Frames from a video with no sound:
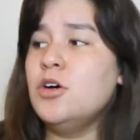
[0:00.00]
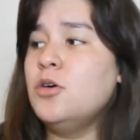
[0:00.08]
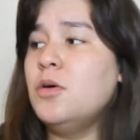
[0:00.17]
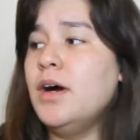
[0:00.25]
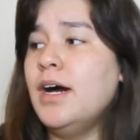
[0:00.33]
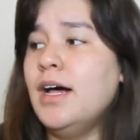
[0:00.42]

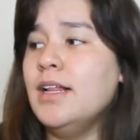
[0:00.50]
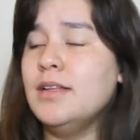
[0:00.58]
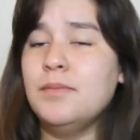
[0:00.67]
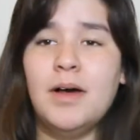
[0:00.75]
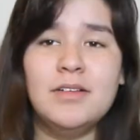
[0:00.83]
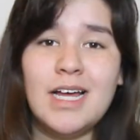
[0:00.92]

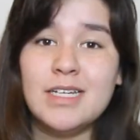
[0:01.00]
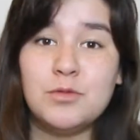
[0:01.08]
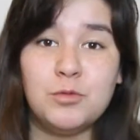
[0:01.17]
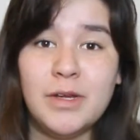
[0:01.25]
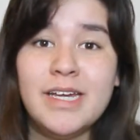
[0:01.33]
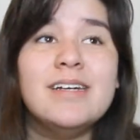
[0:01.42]
about
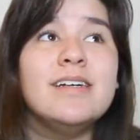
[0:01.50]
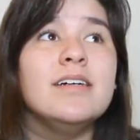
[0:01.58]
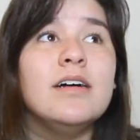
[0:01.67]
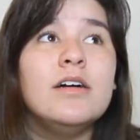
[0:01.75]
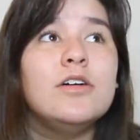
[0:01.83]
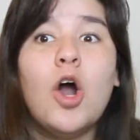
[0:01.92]
last week
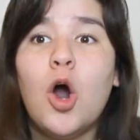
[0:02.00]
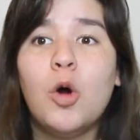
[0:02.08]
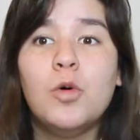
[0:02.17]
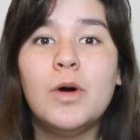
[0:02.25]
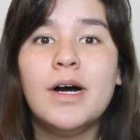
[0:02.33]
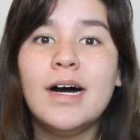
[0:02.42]

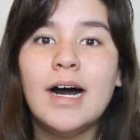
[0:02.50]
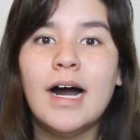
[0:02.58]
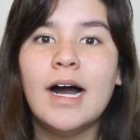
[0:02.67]
ago,